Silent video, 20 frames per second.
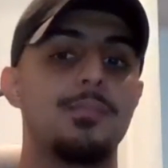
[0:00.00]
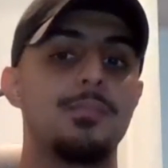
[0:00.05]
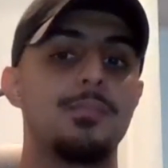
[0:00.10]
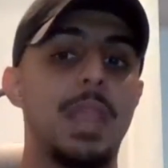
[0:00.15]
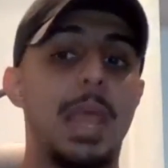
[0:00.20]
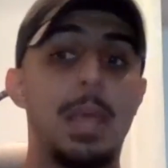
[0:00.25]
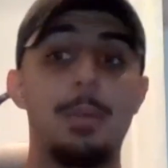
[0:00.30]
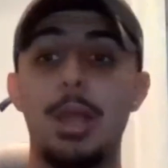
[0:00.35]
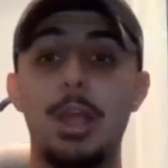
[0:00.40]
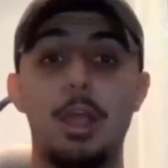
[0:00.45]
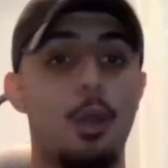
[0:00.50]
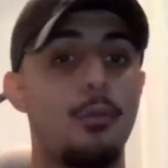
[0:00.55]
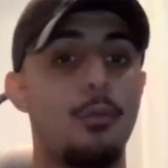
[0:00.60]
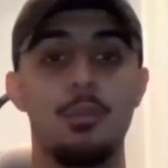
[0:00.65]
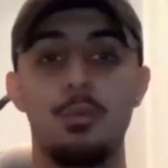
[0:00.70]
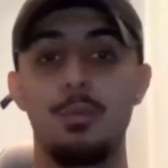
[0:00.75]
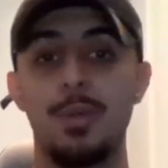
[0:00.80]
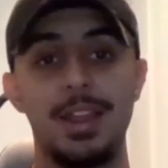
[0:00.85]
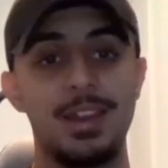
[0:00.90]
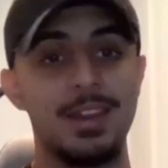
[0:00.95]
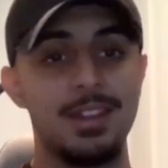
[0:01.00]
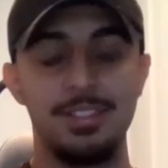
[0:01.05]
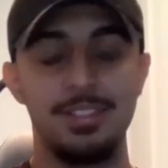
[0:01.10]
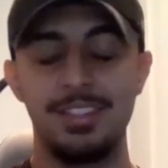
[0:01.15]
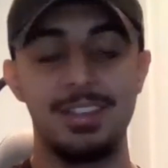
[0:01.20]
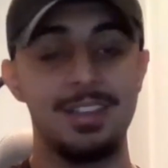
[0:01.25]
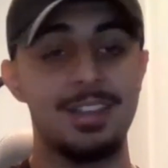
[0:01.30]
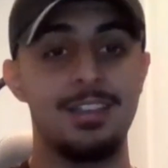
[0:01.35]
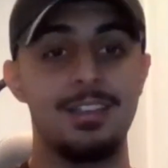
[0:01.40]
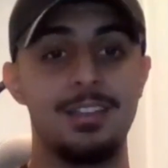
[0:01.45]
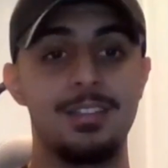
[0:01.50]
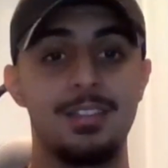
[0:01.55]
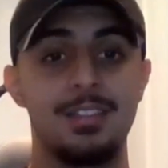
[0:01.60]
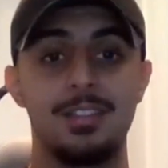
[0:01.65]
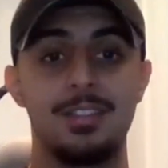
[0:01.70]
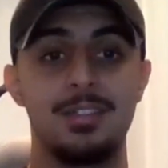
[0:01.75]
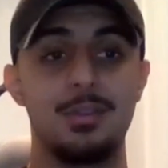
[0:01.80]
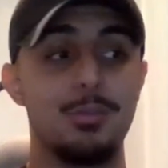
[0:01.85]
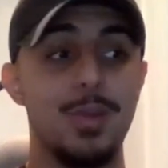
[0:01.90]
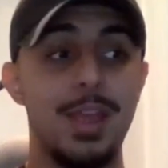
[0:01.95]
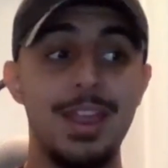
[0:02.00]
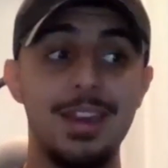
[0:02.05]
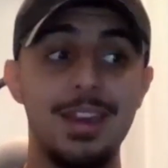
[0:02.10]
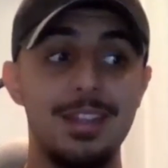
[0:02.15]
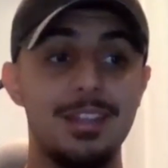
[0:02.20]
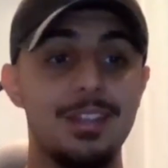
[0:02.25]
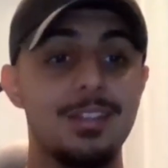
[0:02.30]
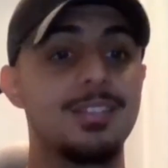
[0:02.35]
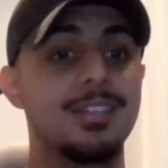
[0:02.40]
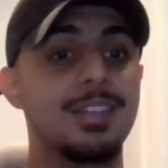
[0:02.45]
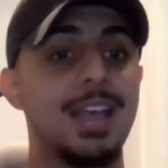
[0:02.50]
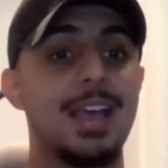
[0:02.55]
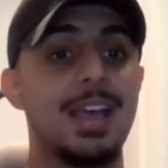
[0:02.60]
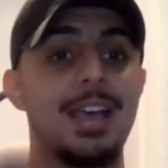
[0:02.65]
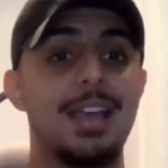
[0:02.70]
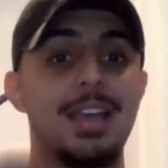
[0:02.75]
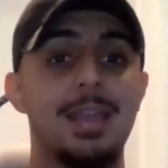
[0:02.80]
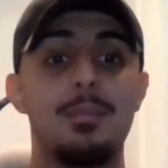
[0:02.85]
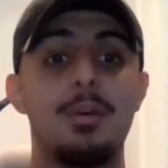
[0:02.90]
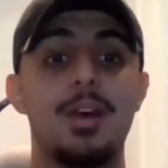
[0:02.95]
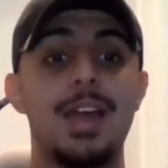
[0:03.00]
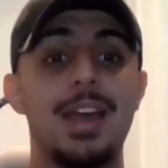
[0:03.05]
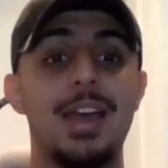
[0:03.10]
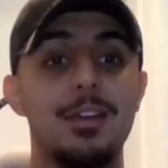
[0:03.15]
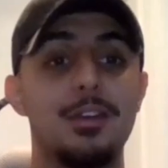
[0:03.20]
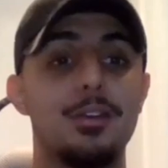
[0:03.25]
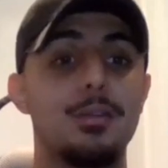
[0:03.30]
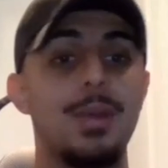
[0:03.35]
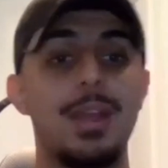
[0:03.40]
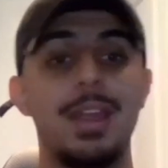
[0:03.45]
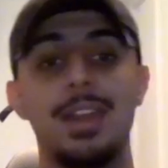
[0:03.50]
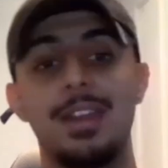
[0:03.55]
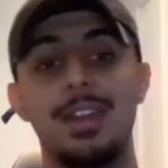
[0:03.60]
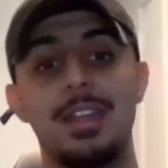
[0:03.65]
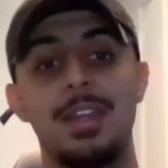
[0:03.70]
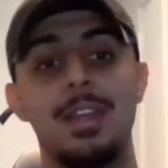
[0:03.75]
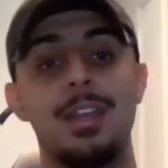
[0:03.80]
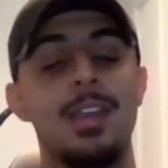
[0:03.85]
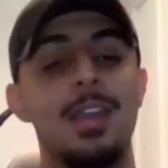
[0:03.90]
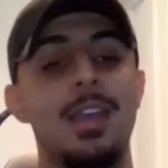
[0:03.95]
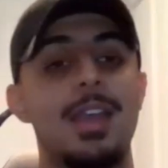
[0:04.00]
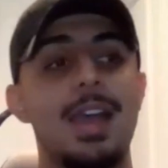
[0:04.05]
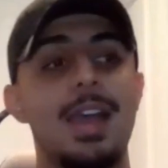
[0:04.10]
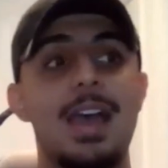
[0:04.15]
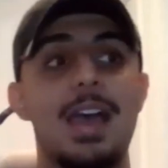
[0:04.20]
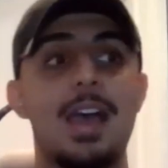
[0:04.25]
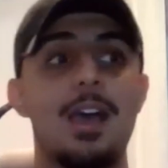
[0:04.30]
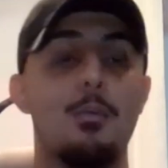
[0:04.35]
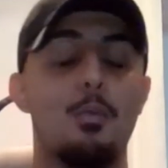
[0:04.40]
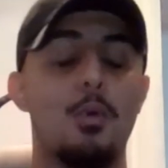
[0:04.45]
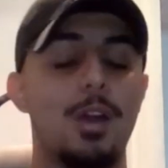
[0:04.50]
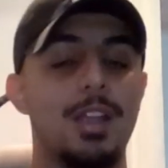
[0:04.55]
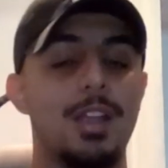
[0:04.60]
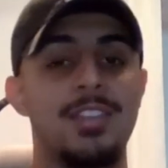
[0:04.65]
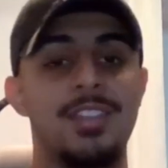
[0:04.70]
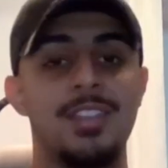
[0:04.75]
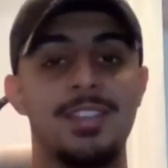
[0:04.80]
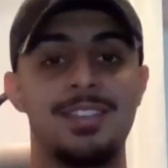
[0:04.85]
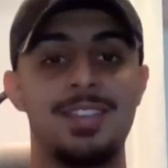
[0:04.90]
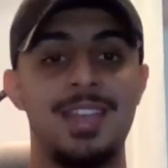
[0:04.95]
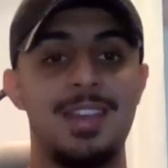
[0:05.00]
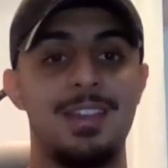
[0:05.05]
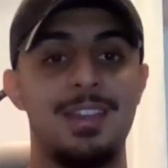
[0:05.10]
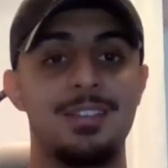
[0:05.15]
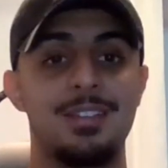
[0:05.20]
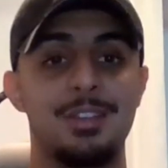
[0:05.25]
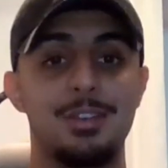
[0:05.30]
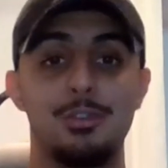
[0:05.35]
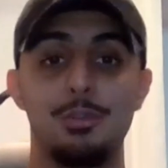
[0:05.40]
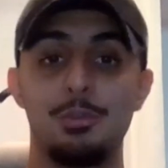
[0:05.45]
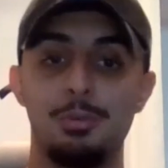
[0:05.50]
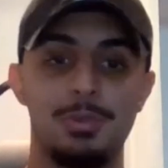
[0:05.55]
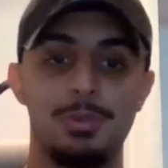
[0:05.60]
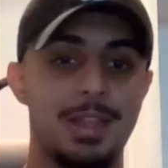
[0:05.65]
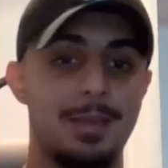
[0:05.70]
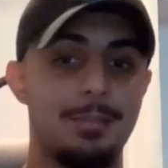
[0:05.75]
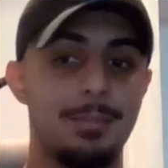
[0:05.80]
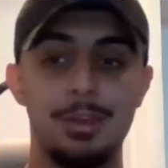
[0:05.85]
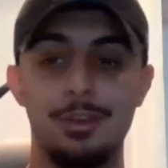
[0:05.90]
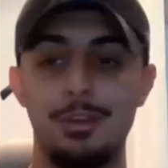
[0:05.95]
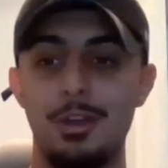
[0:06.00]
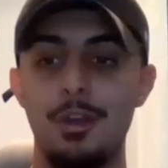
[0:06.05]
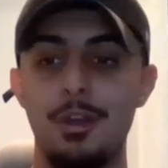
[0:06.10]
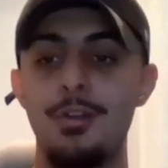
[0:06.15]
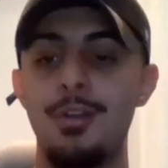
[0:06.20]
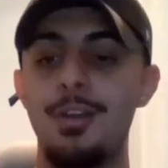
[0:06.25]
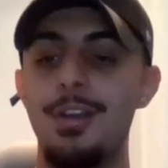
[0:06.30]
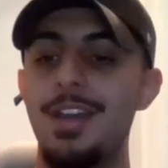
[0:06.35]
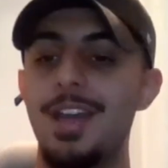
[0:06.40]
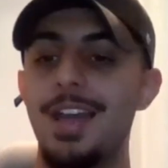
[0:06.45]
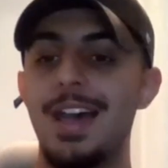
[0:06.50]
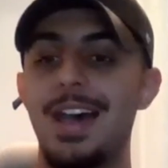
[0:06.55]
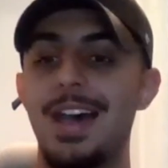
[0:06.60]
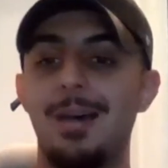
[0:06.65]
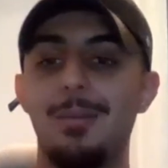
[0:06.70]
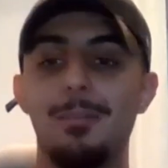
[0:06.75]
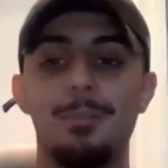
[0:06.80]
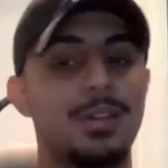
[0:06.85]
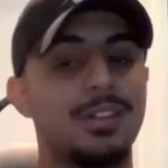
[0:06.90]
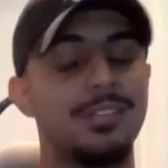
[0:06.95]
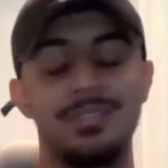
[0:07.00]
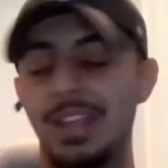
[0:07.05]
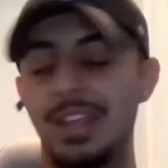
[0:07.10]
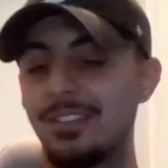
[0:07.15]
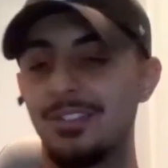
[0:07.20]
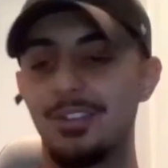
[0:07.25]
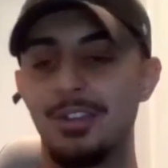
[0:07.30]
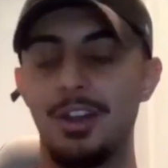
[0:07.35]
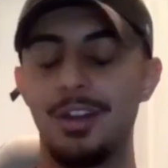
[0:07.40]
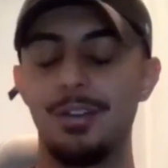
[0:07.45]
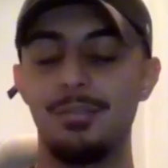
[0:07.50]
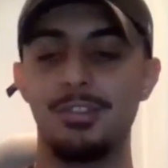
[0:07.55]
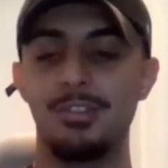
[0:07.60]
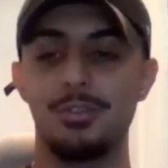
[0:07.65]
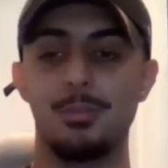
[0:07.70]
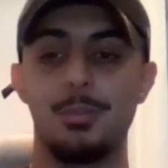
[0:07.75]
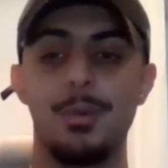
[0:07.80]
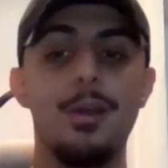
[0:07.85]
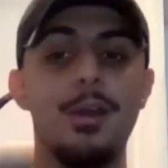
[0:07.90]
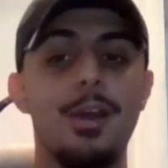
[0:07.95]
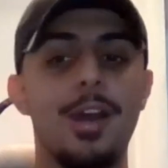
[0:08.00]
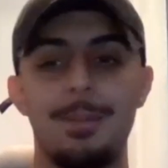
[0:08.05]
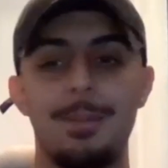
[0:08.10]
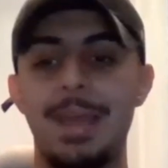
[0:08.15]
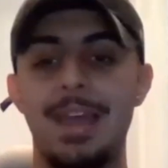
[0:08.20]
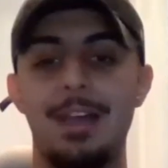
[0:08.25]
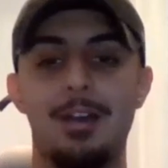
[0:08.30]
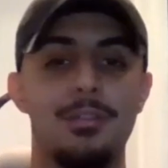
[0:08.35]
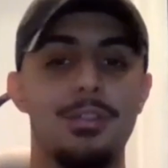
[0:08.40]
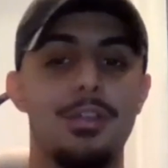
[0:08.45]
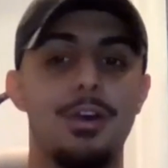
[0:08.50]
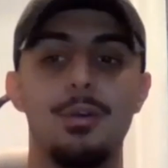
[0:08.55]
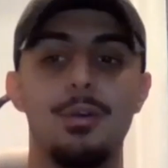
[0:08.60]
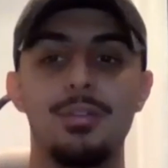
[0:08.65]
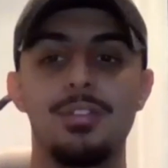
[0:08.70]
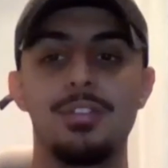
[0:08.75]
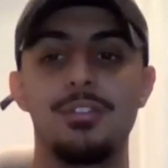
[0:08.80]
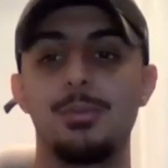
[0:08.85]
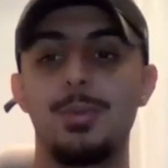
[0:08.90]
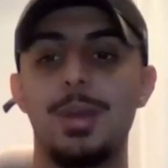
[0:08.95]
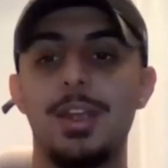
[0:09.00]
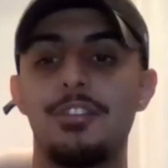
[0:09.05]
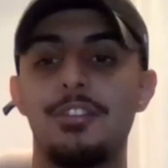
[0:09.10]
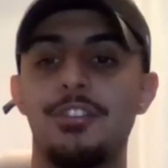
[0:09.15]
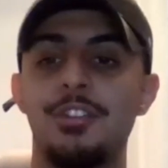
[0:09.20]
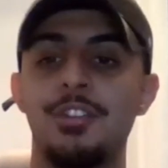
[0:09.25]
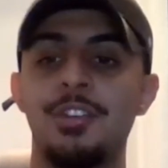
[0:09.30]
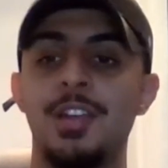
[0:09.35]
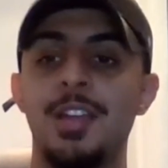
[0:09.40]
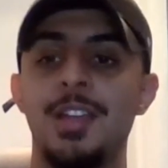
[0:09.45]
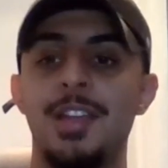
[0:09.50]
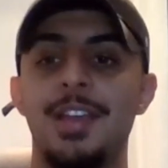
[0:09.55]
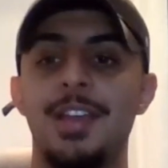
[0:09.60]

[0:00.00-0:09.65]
Am I overrating the Raiders? Am I underrating what Ethan Sanders can do? Let me know. But that's kind of just where I'm at on the whole situation.